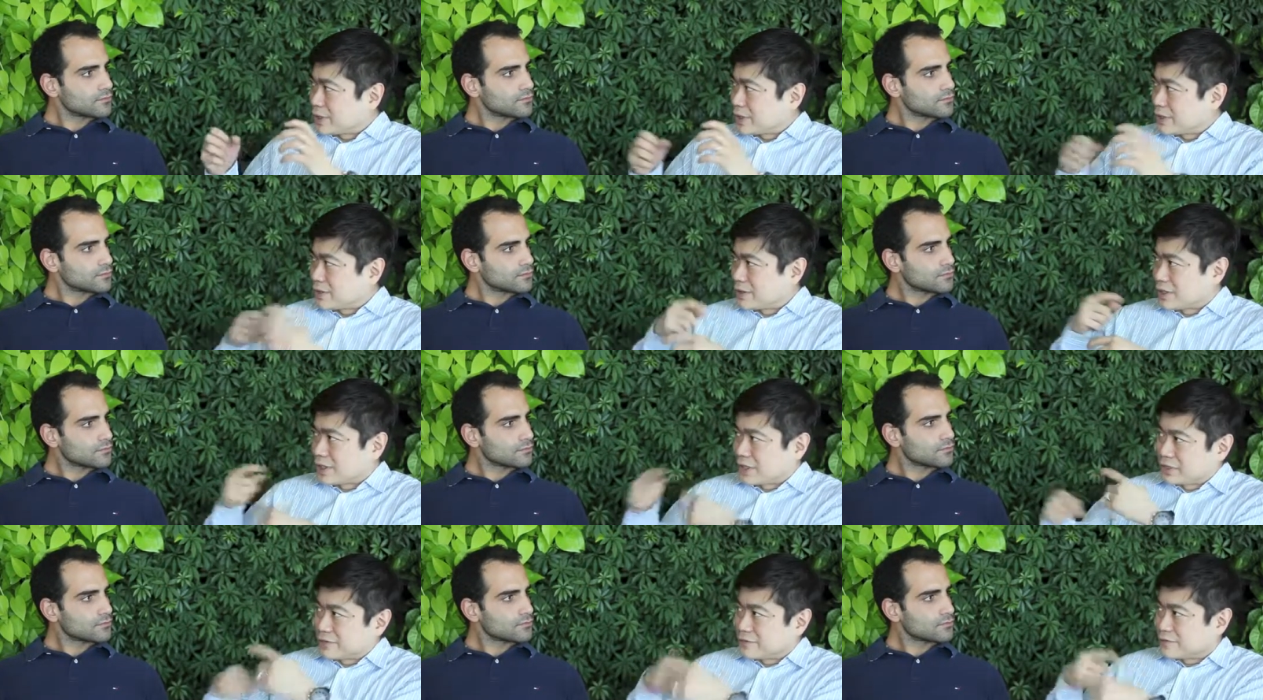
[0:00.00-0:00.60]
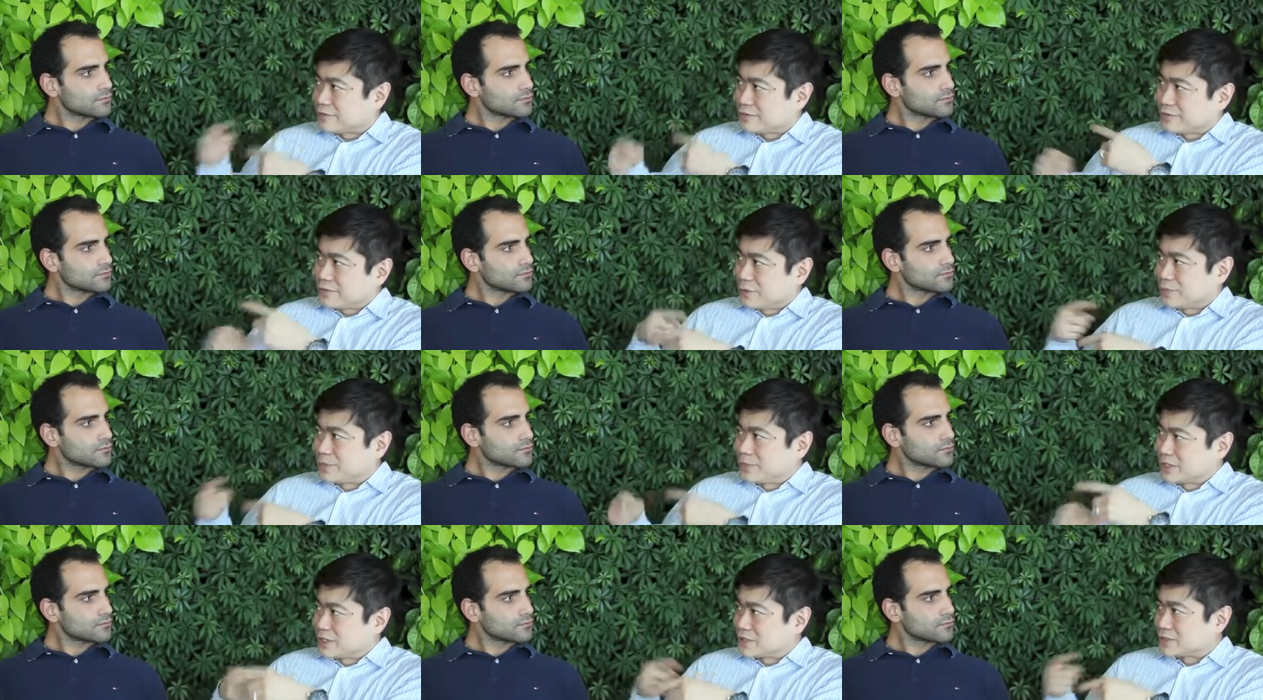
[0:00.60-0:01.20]
Speaker 1: where a lot of
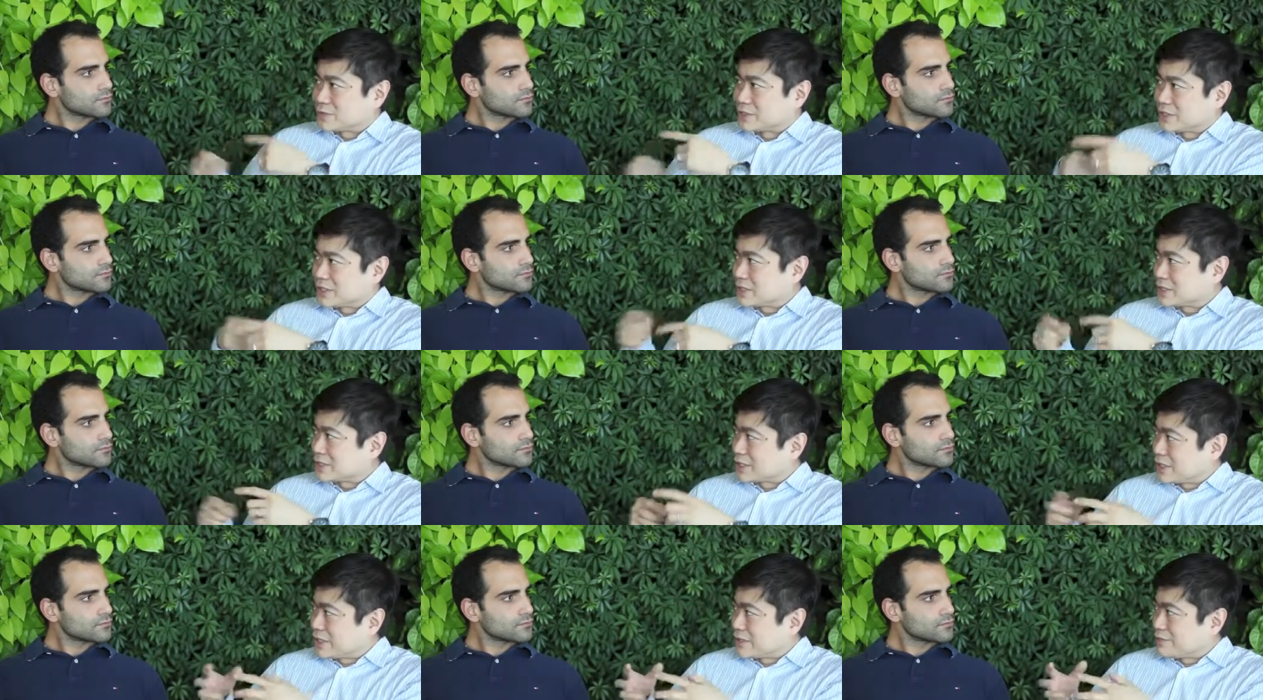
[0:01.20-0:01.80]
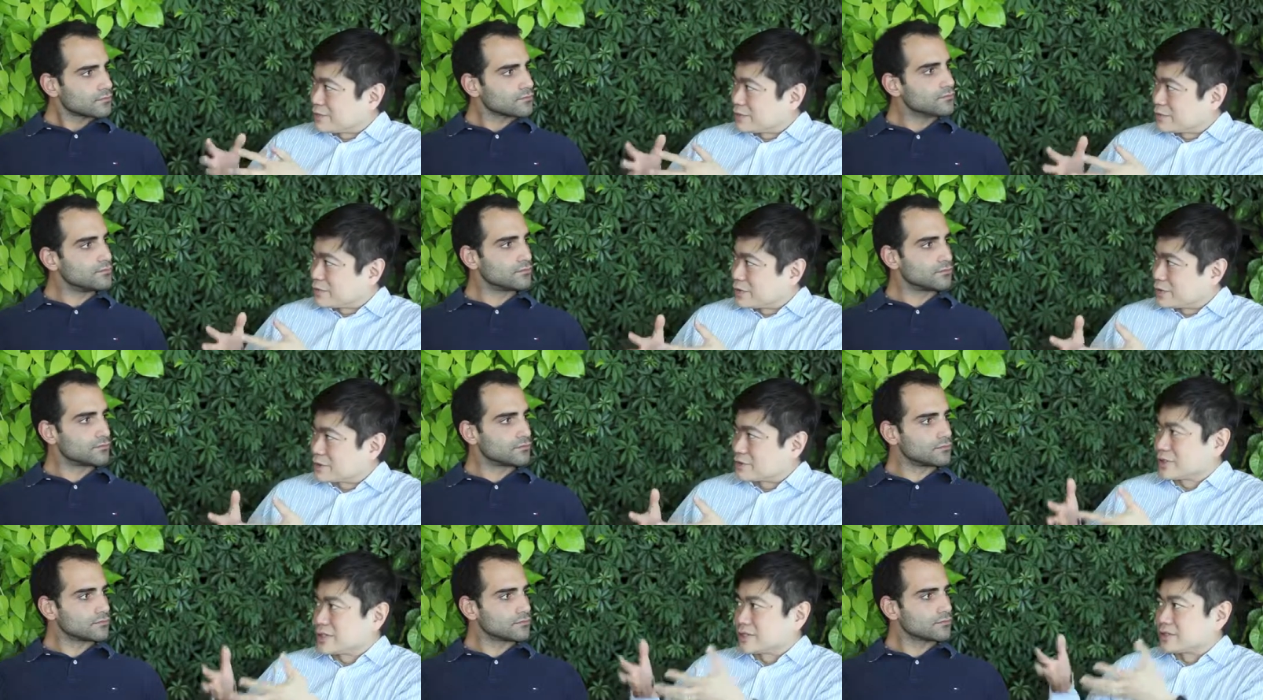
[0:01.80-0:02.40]
openness was inside, but
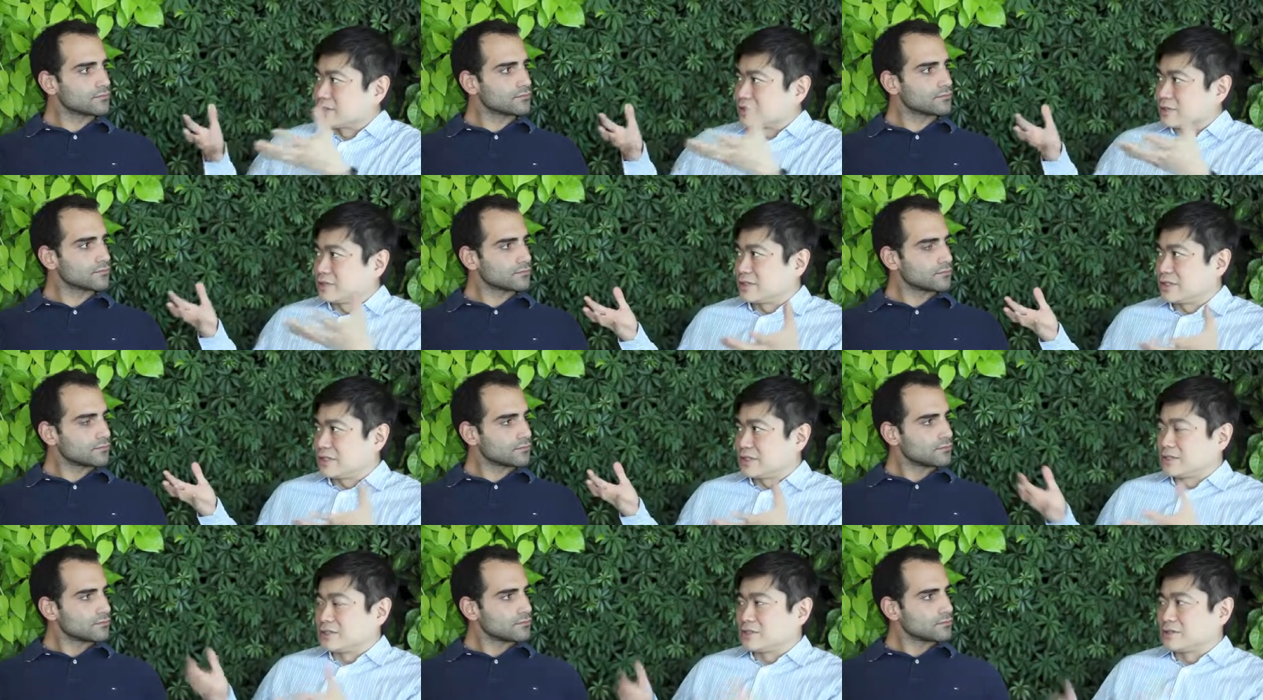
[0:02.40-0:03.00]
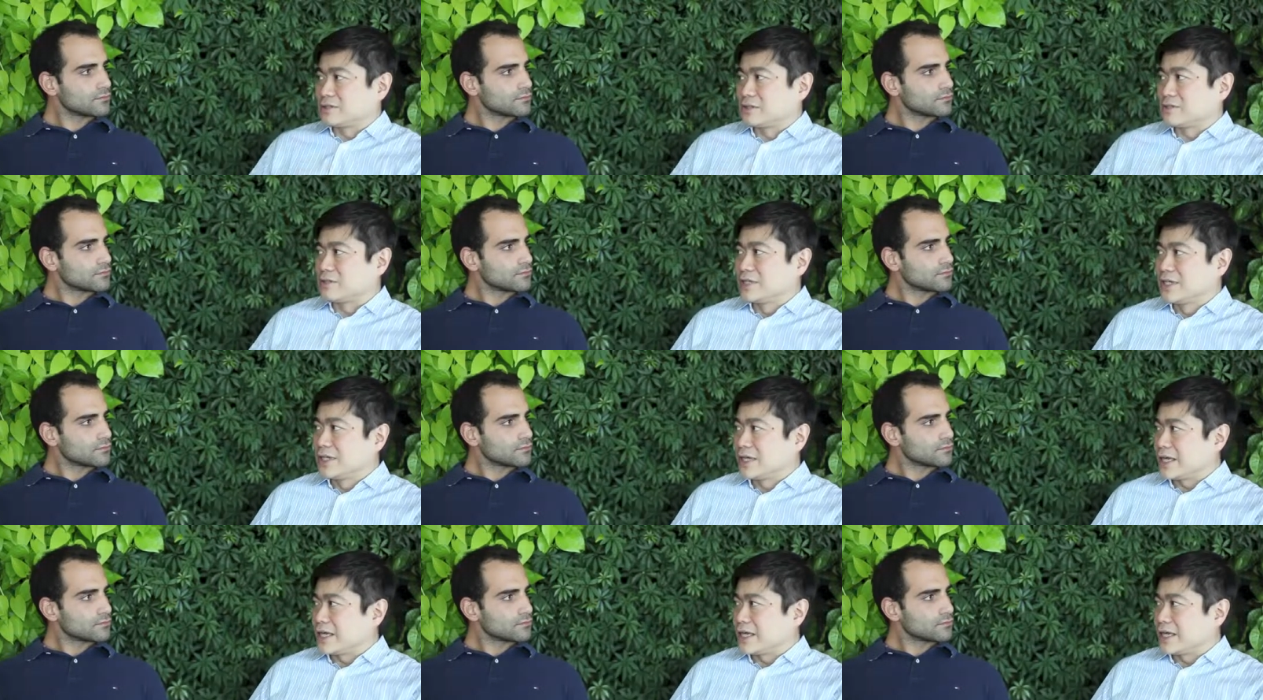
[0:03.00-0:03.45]
we're trying to turn it into